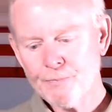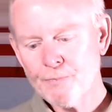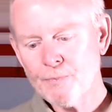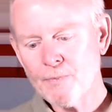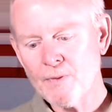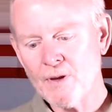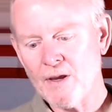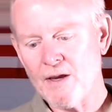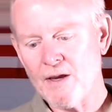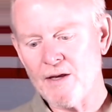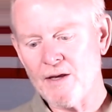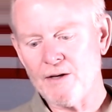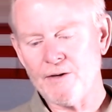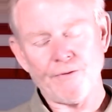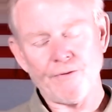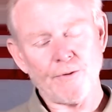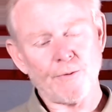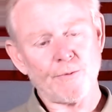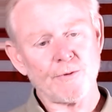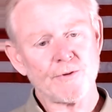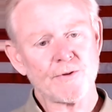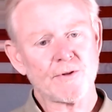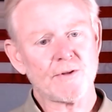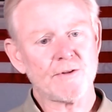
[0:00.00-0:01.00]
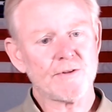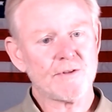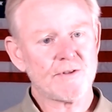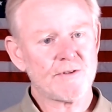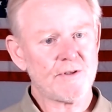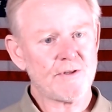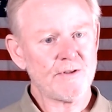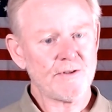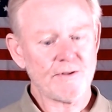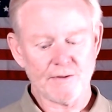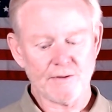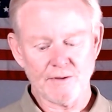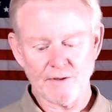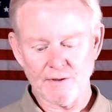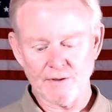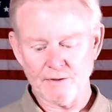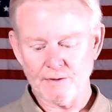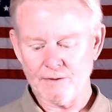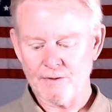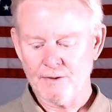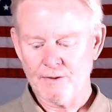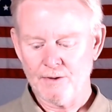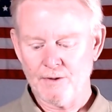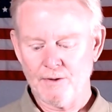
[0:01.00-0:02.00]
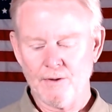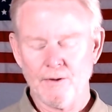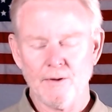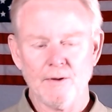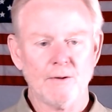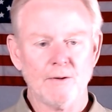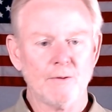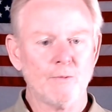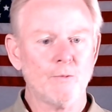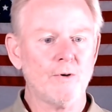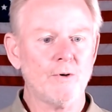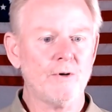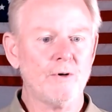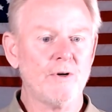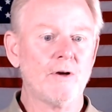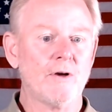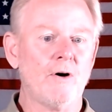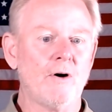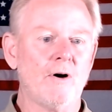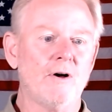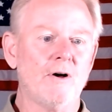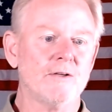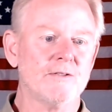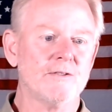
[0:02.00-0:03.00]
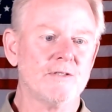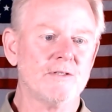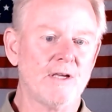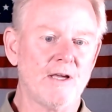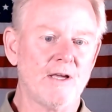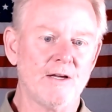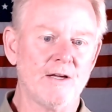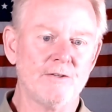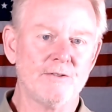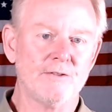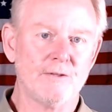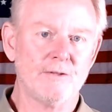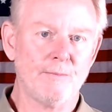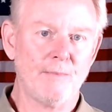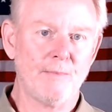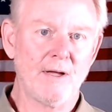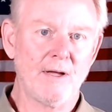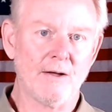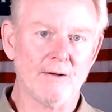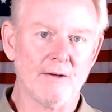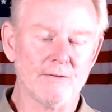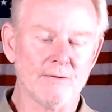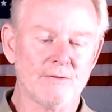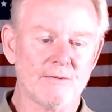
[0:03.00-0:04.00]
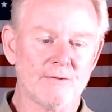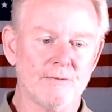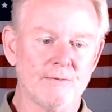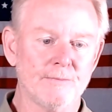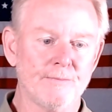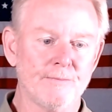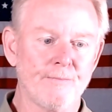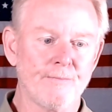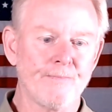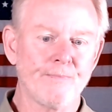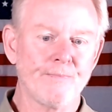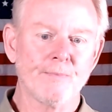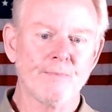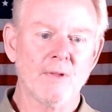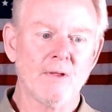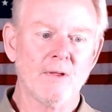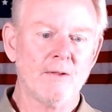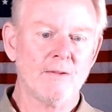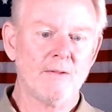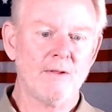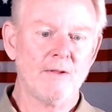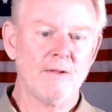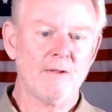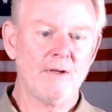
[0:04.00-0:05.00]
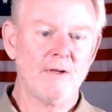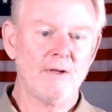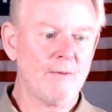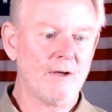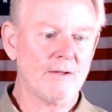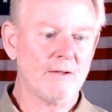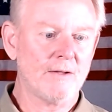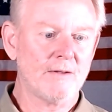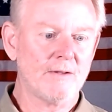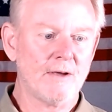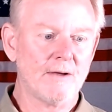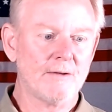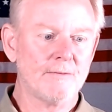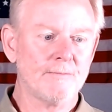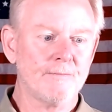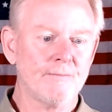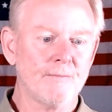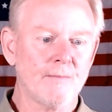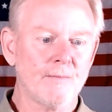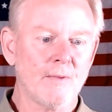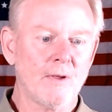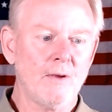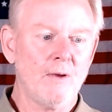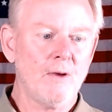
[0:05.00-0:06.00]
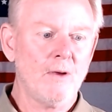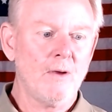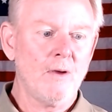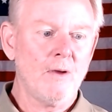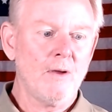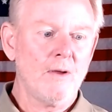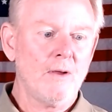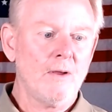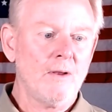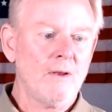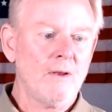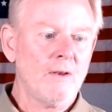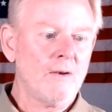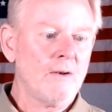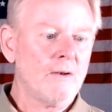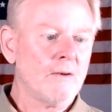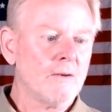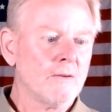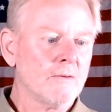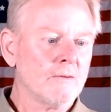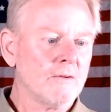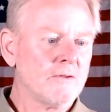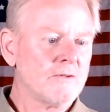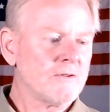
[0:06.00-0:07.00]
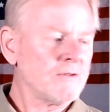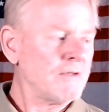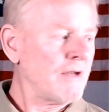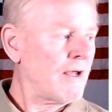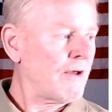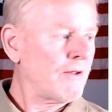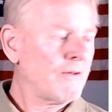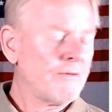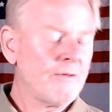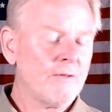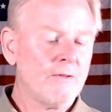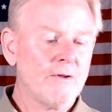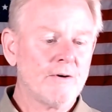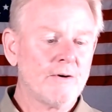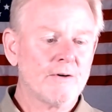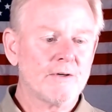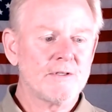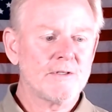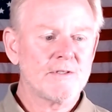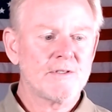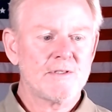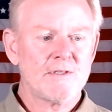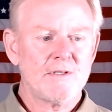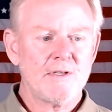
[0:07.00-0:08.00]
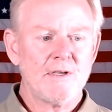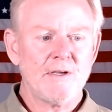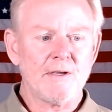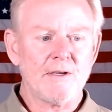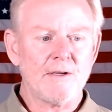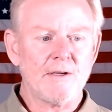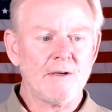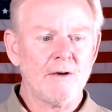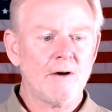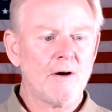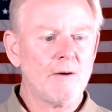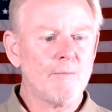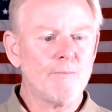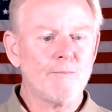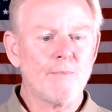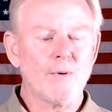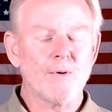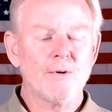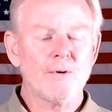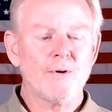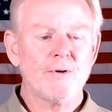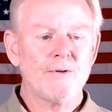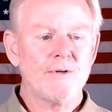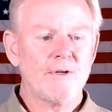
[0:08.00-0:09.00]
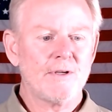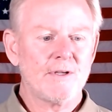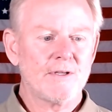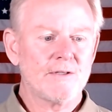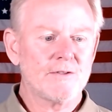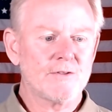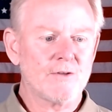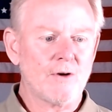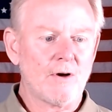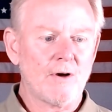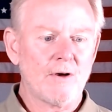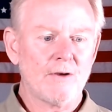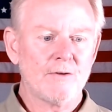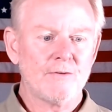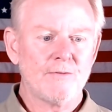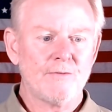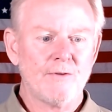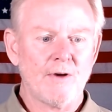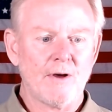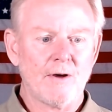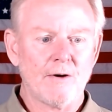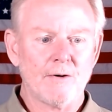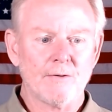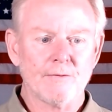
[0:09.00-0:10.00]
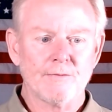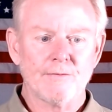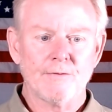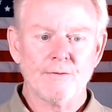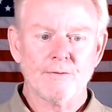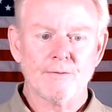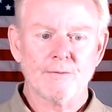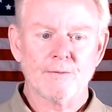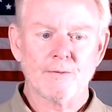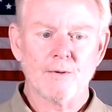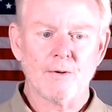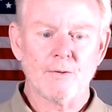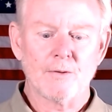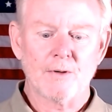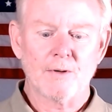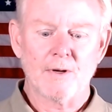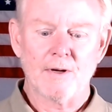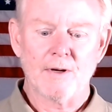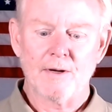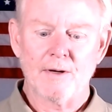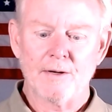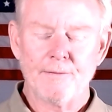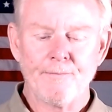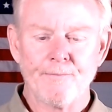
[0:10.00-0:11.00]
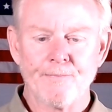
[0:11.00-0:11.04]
And if it was consistent, would it cause a gauge to bounce? Think about that. Let's now look at C, a burned exhaust valve. Okay,